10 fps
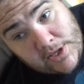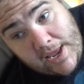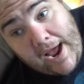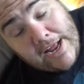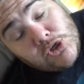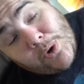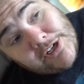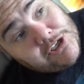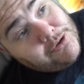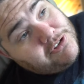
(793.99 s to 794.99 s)
Yeah, I enjoy
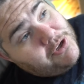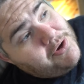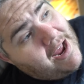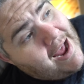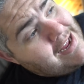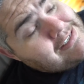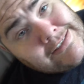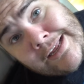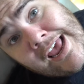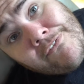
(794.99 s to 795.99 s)
it too. So you
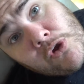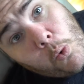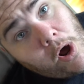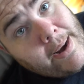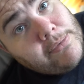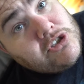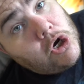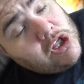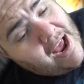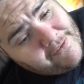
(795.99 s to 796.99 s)
guys, if you want him to
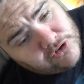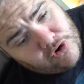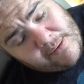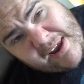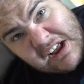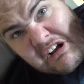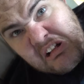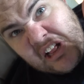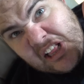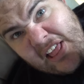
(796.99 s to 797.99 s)
start live streaming,
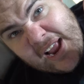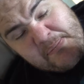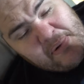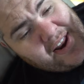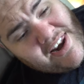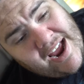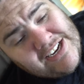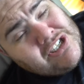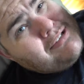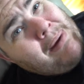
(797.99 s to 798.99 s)
click the like button. I
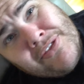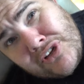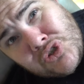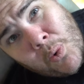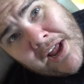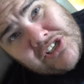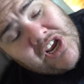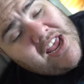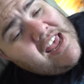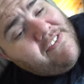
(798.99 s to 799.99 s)
just made the Twitch.
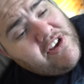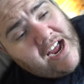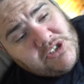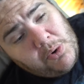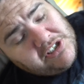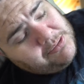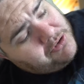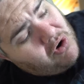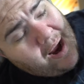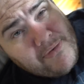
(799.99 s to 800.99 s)
If you guys want to
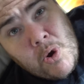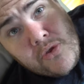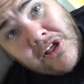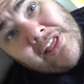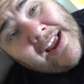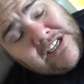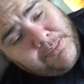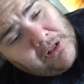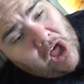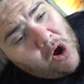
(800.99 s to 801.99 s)
subscribe to it, the link is
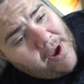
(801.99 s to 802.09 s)
below.